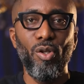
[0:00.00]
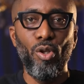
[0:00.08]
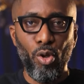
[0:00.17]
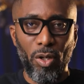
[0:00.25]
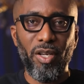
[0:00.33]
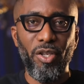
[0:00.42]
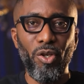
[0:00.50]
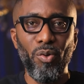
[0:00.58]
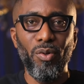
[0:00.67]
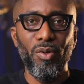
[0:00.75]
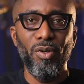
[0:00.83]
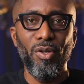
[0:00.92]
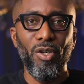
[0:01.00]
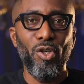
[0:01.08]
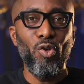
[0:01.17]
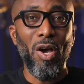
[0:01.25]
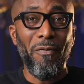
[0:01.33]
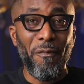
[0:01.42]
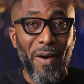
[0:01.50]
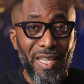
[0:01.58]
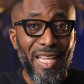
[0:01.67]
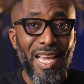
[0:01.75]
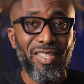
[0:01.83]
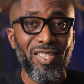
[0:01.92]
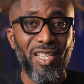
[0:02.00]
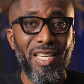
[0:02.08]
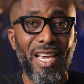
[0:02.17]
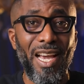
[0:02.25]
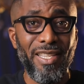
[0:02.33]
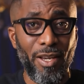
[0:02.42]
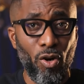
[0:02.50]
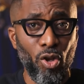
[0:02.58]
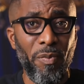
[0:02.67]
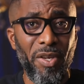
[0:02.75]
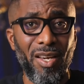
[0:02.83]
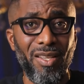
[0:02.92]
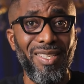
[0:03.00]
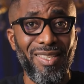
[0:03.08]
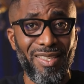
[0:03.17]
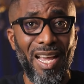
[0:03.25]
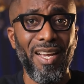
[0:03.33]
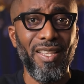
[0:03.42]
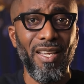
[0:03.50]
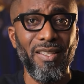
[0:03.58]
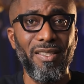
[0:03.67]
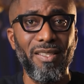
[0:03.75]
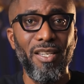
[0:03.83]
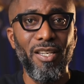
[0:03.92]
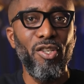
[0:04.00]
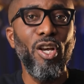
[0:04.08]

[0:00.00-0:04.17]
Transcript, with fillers: Look at you. You are financially and economically stagnant.